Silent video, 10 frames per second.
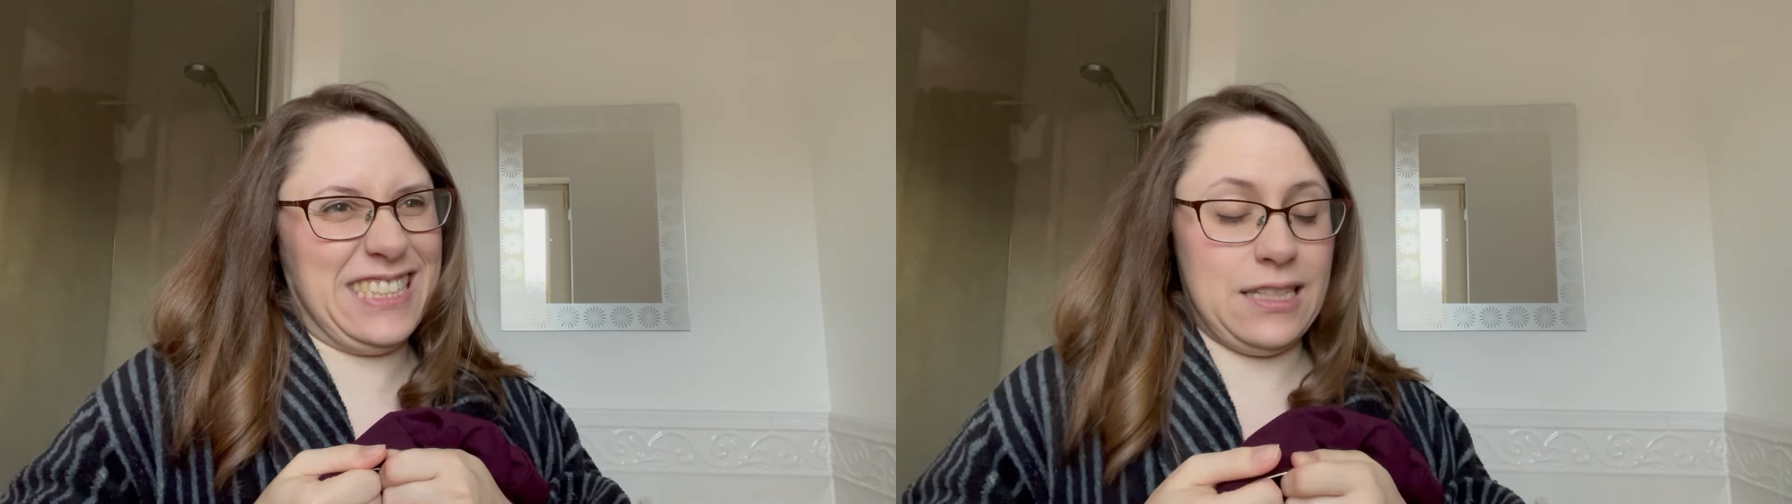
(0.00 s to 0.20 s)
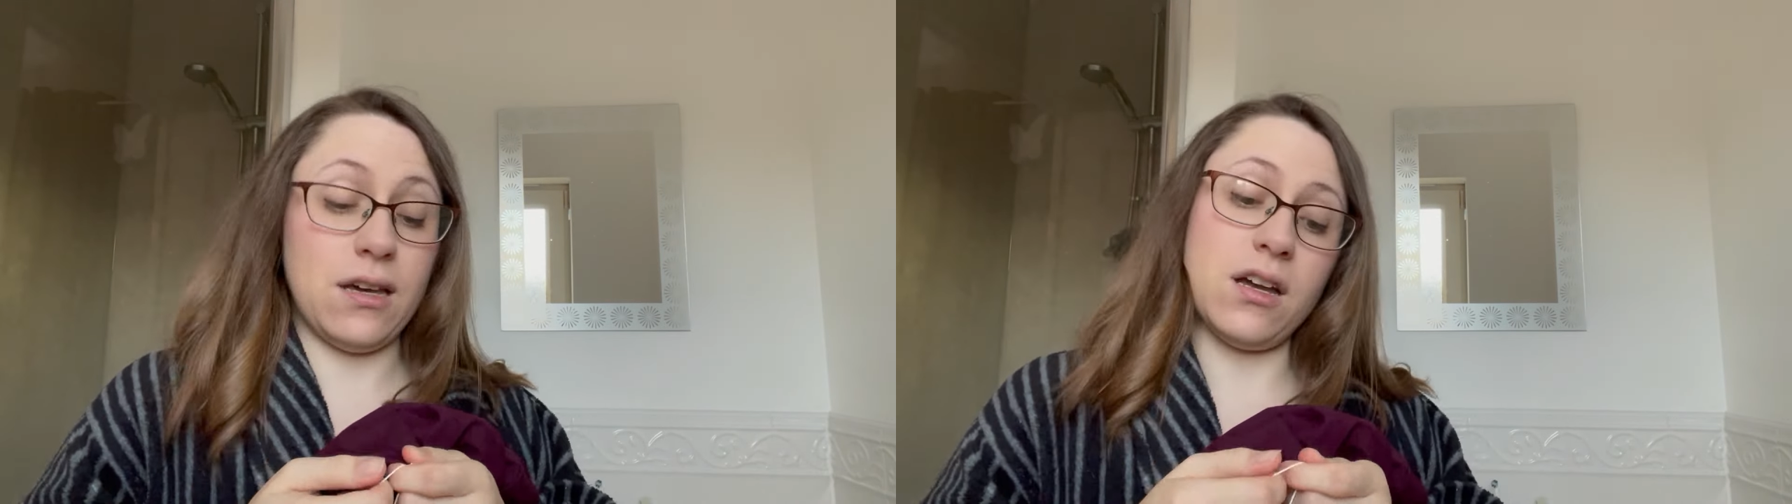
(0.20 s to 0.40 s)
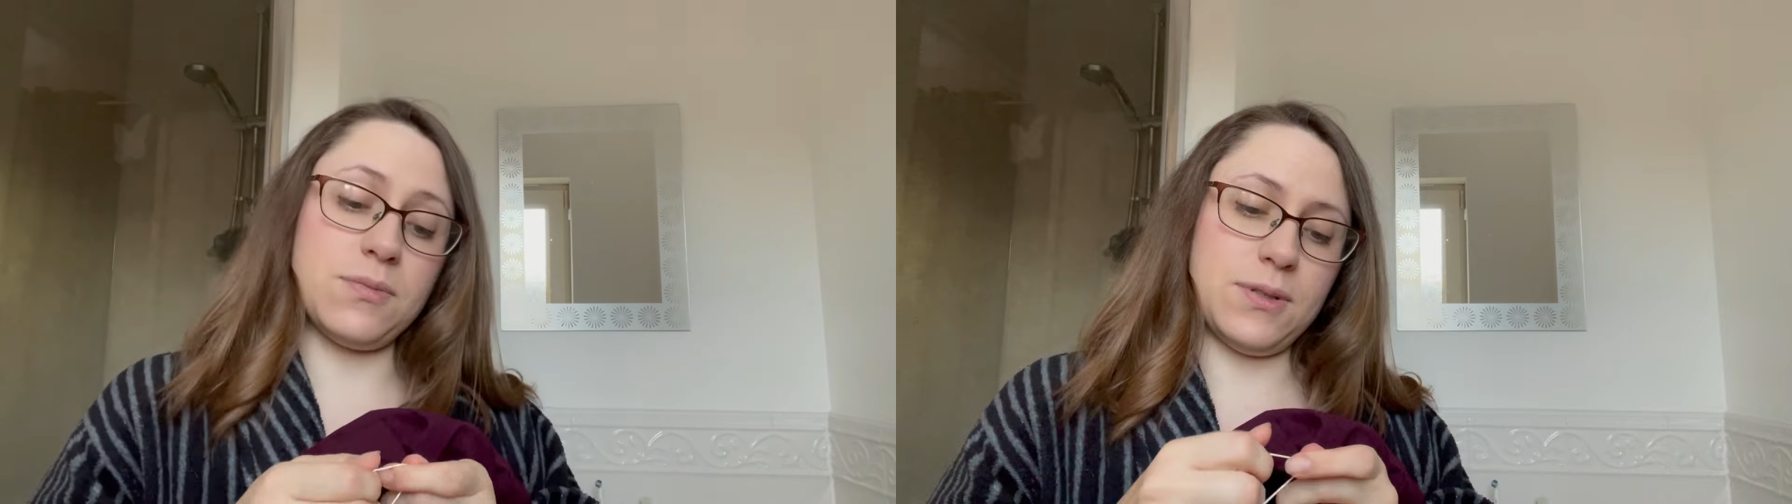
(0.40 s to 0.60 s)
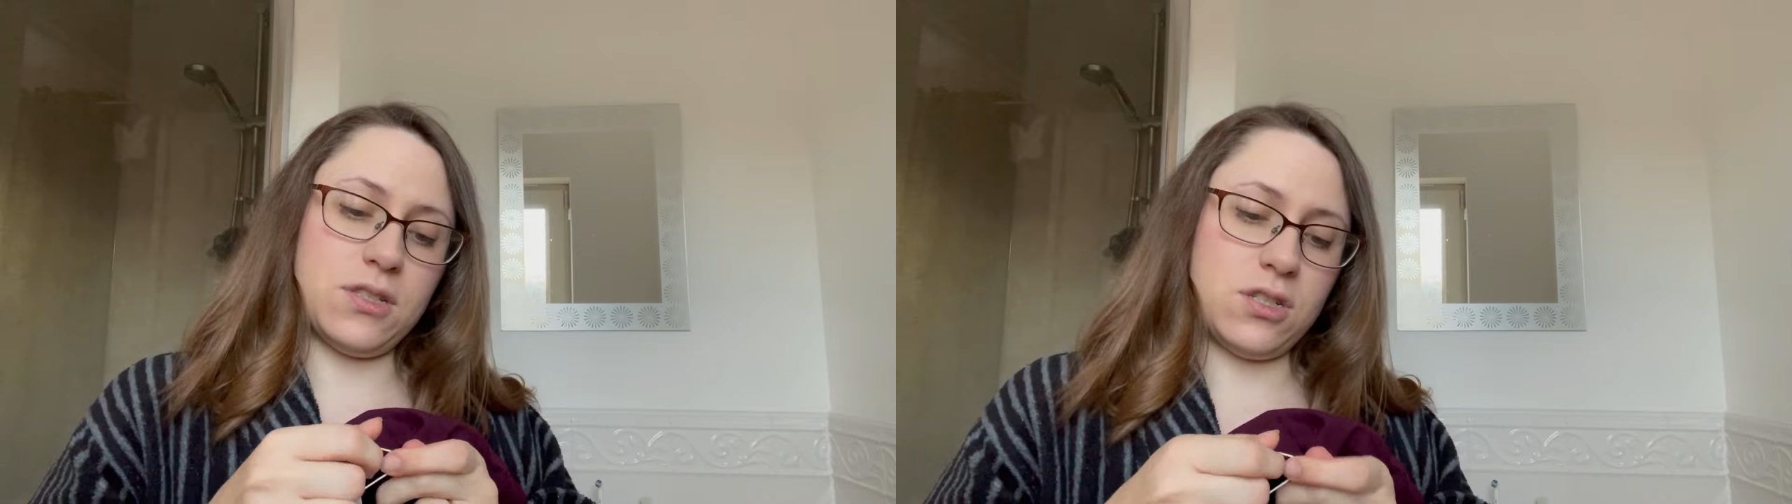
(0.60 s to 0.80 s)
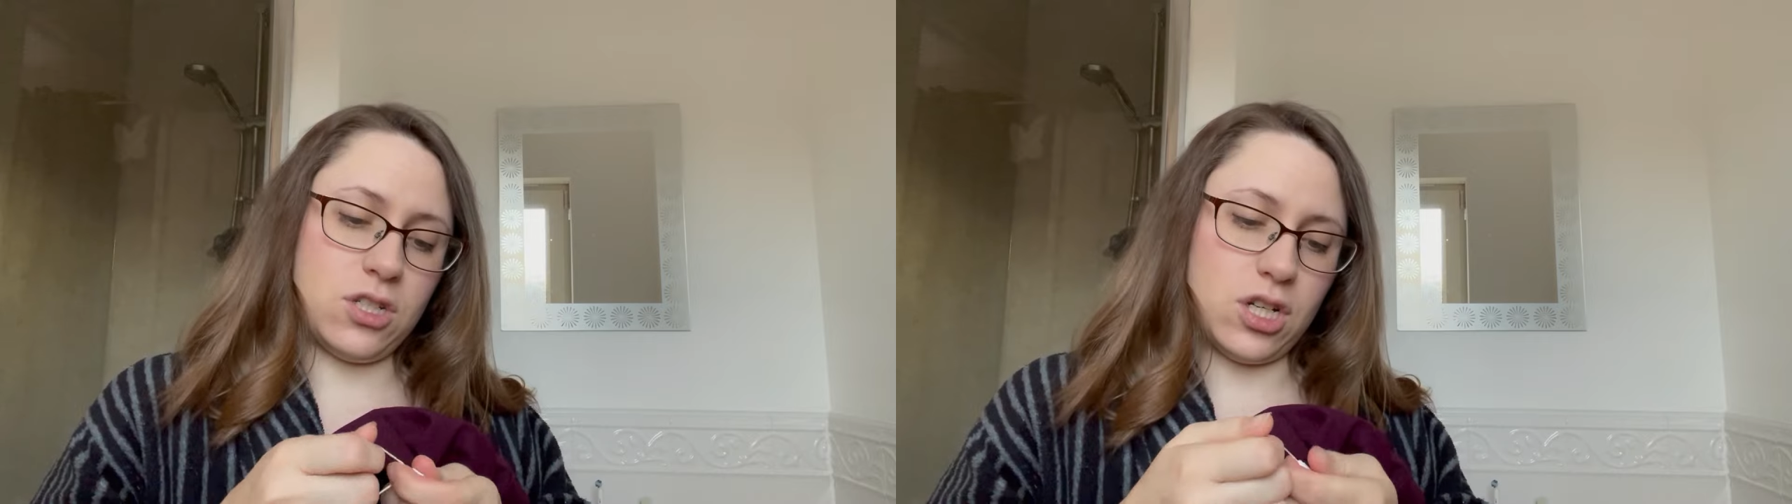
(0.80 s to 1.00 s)
the
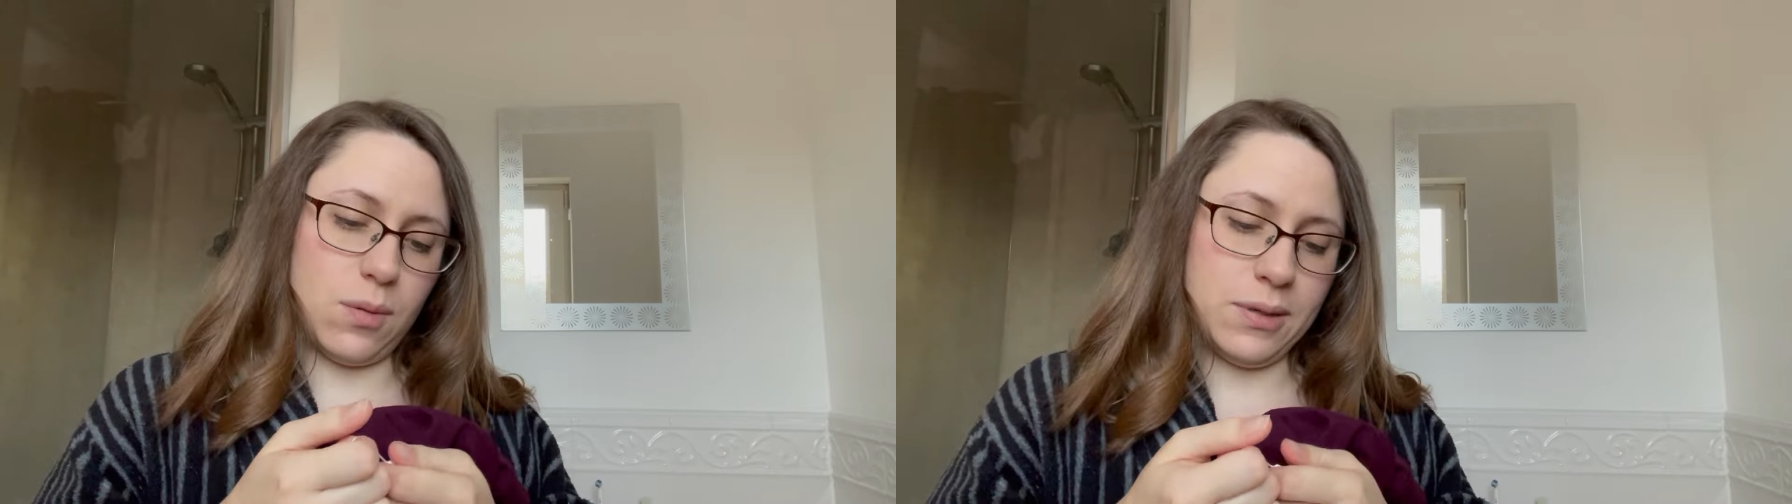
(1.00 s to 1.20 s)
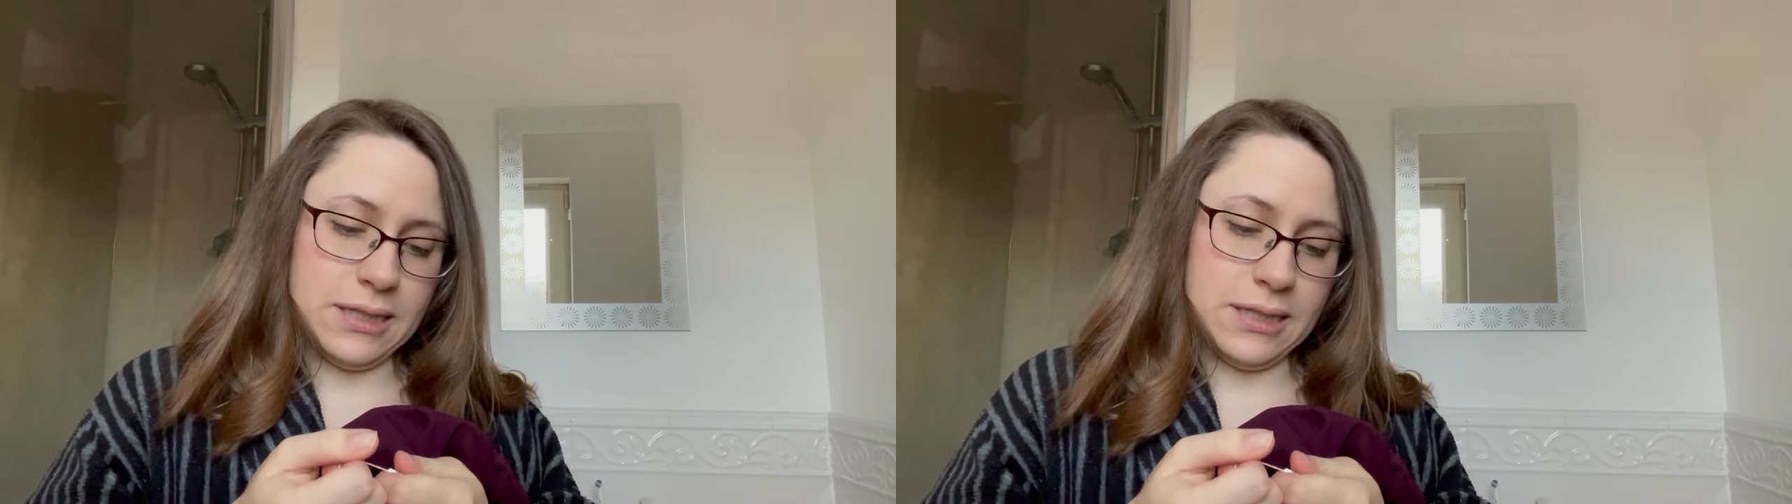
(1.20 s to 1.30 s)
husband's job.